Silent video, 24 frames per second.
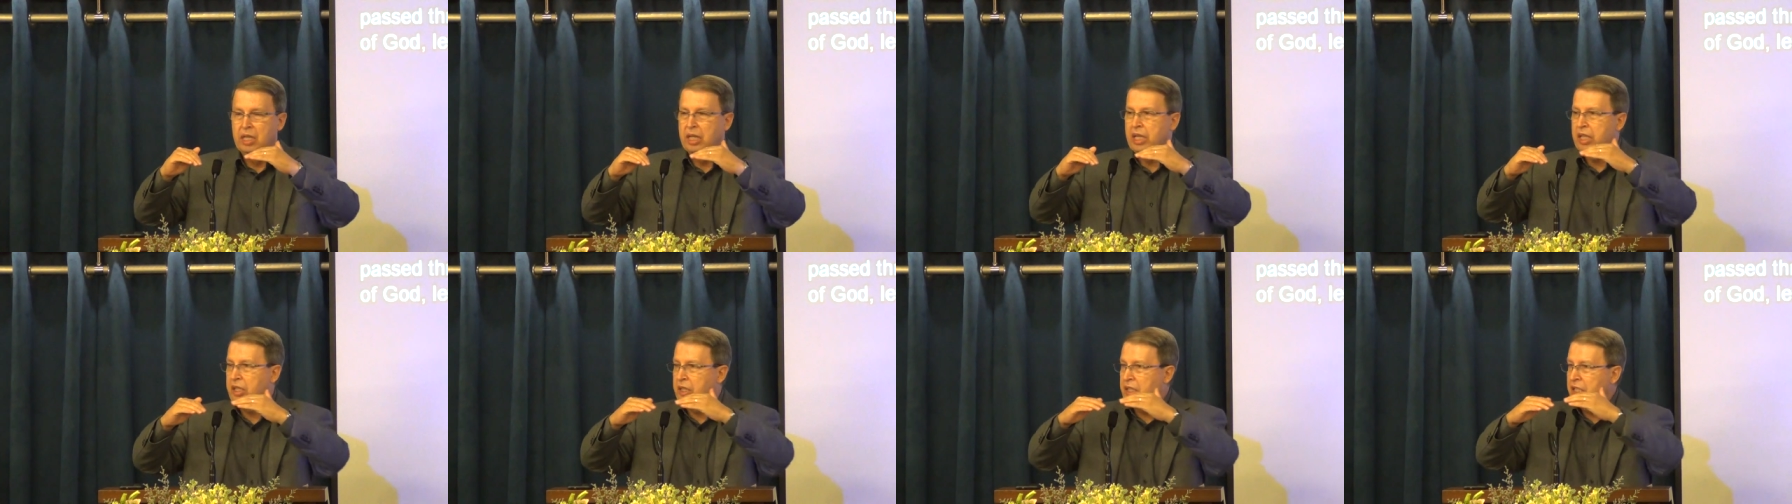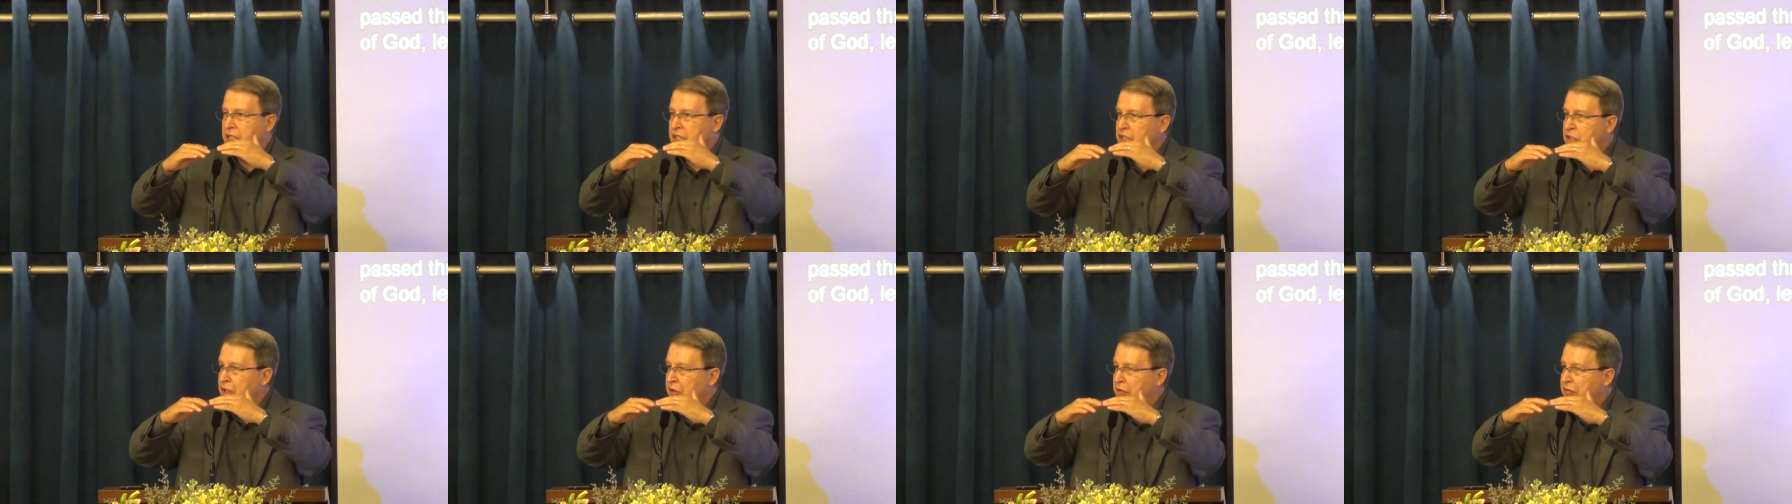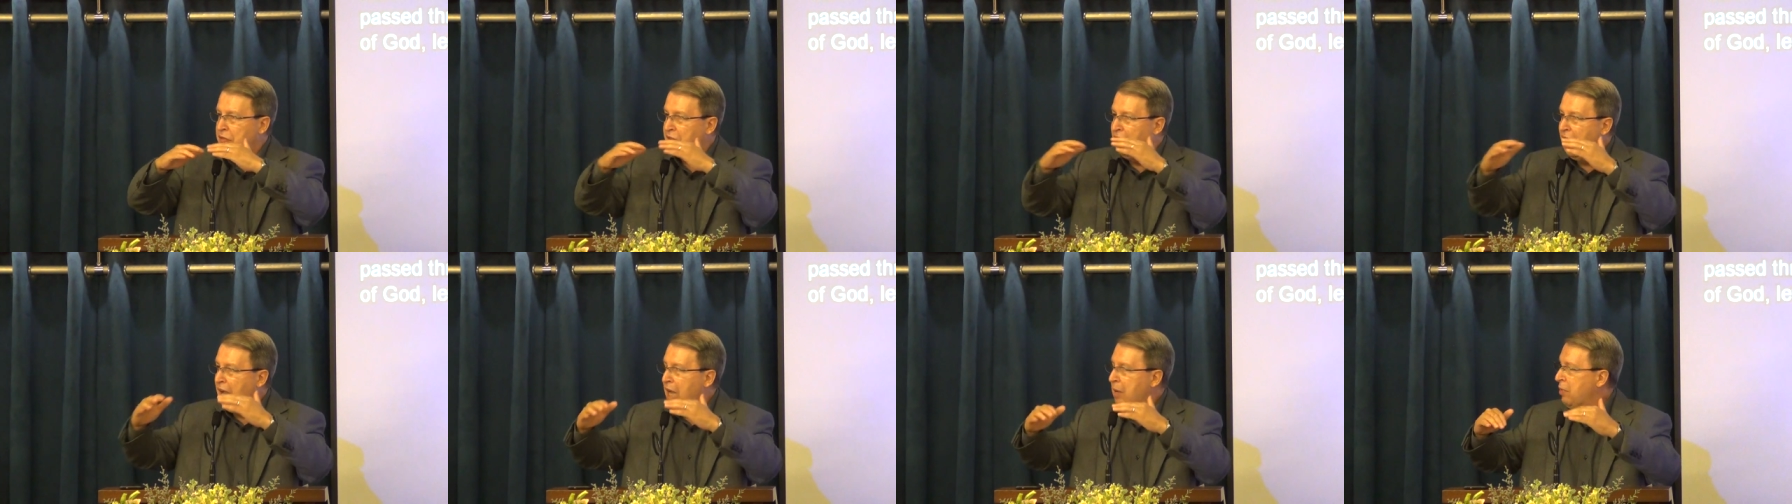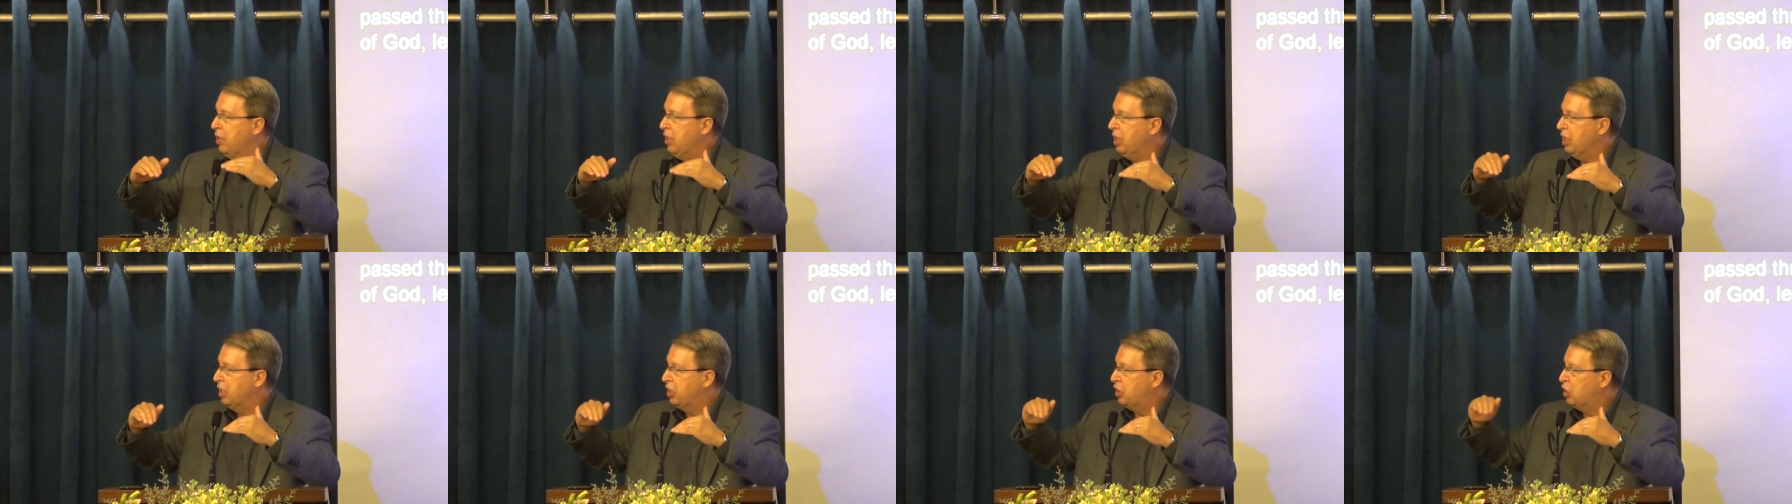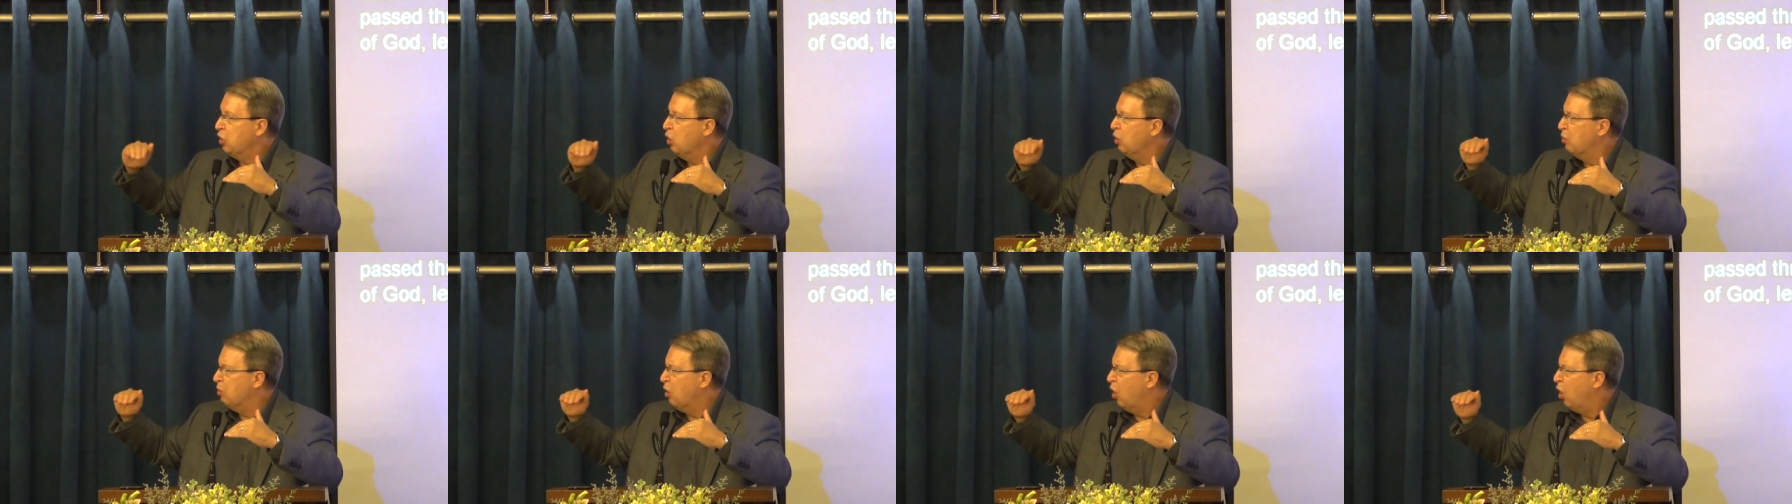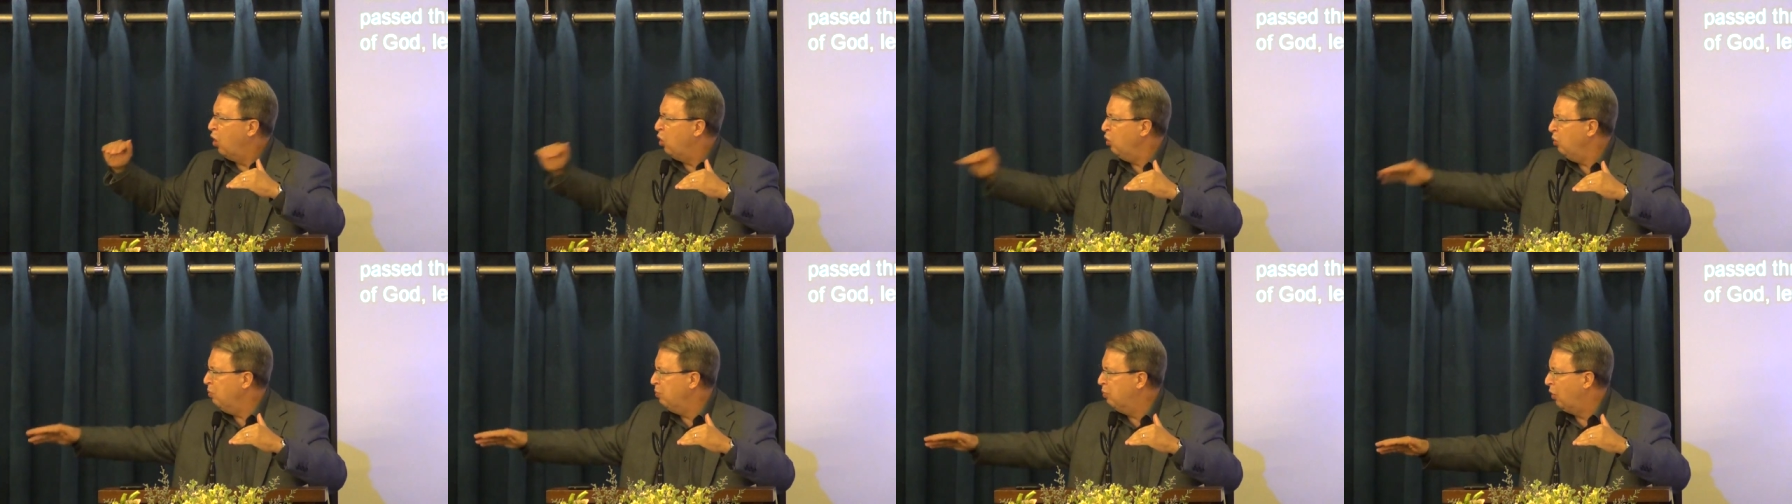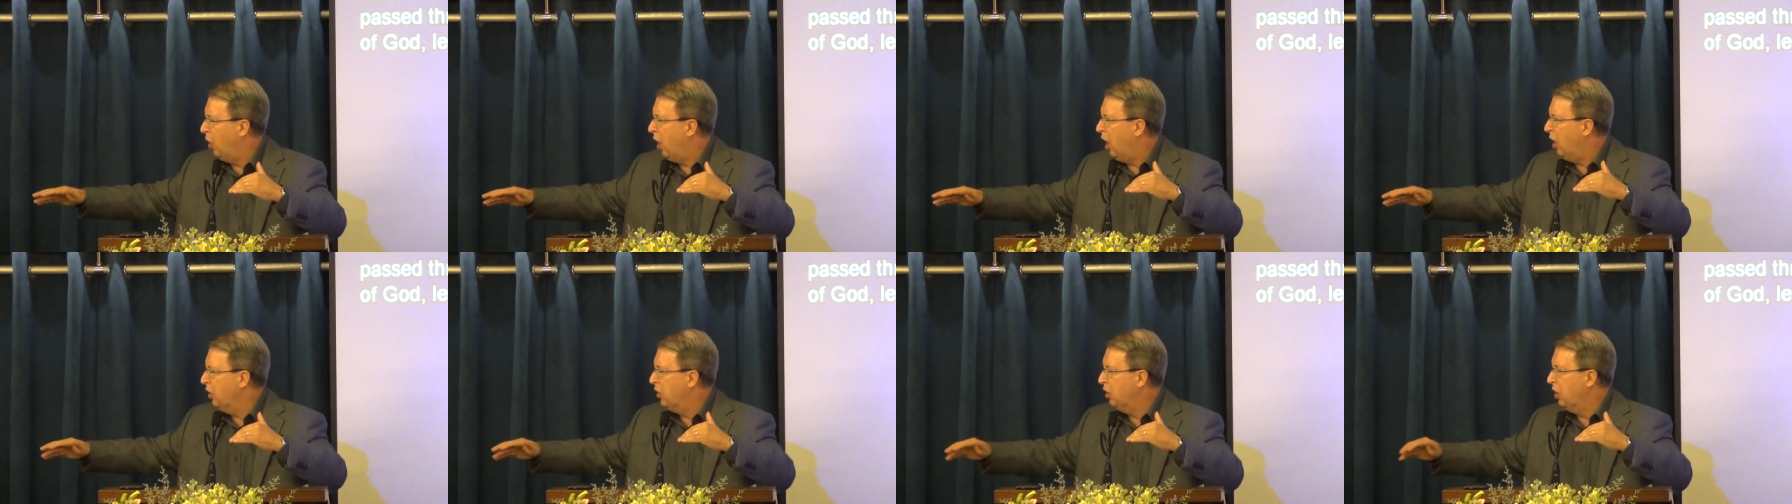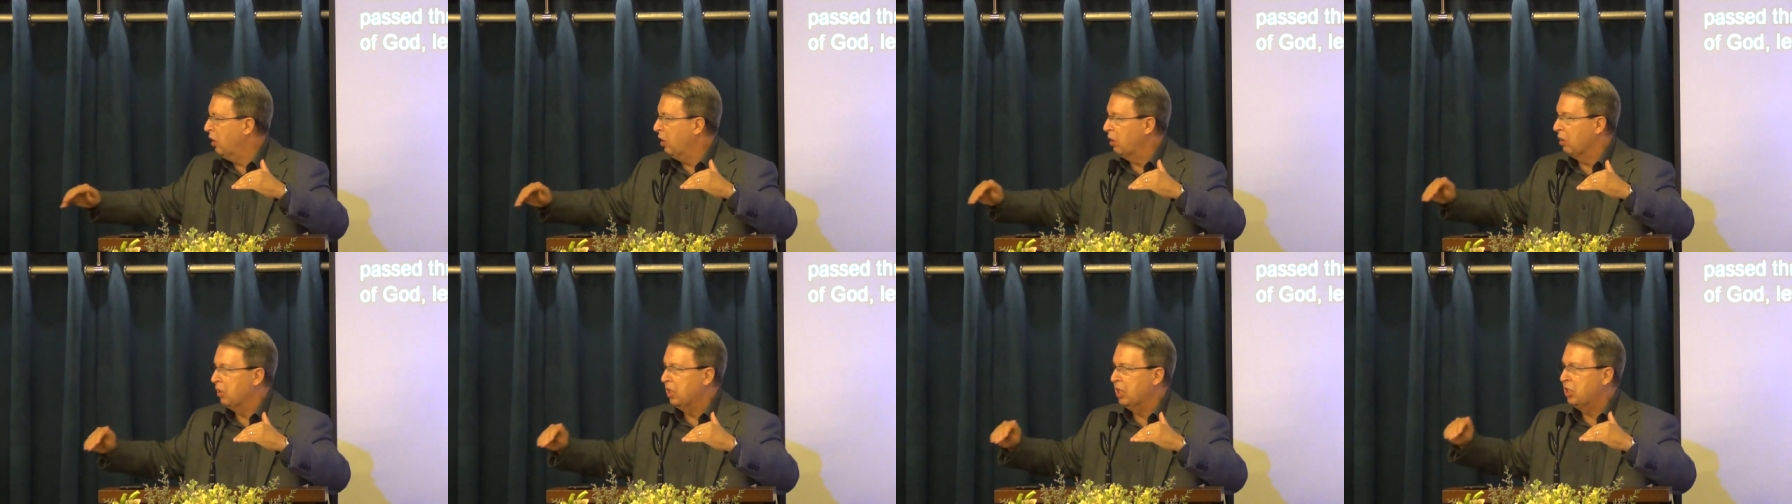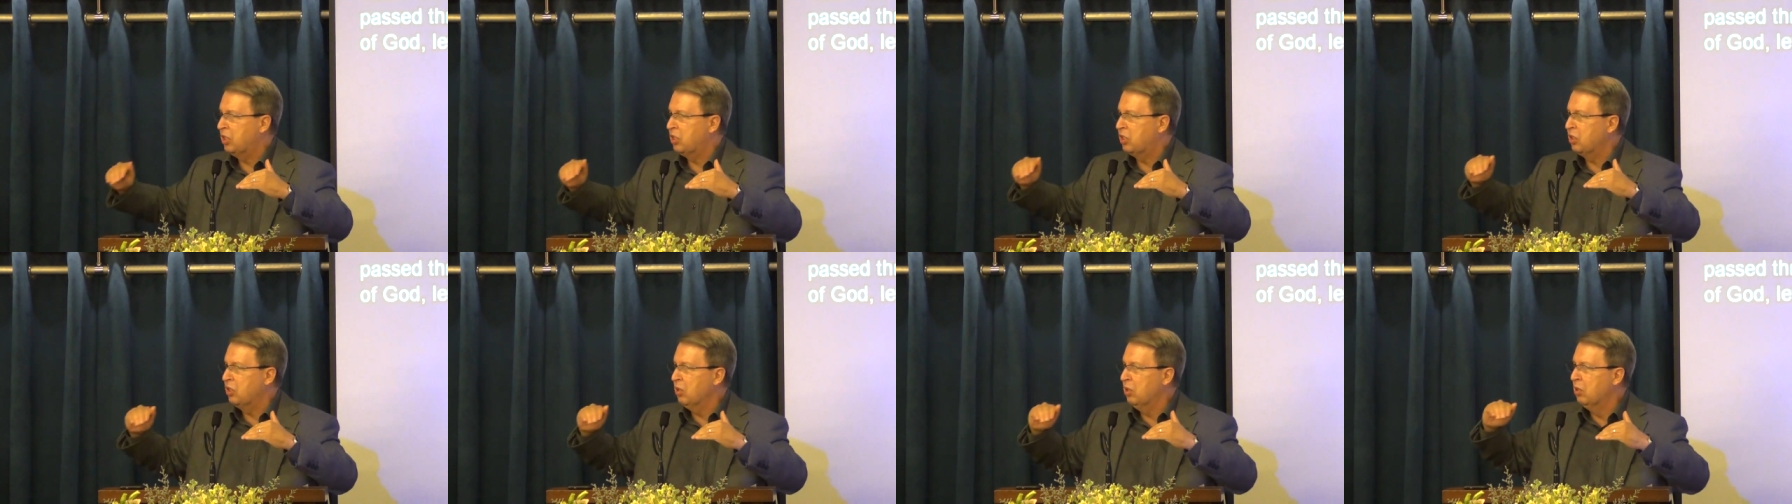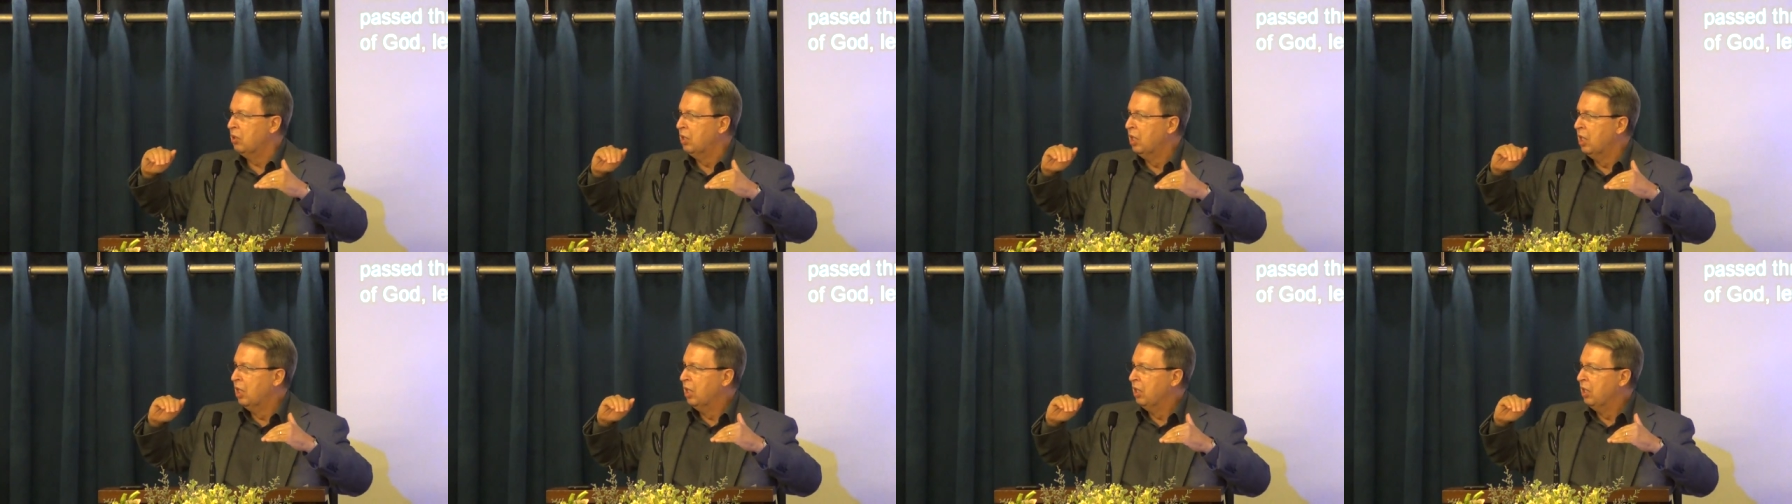It is the family. It's your own brother. It's your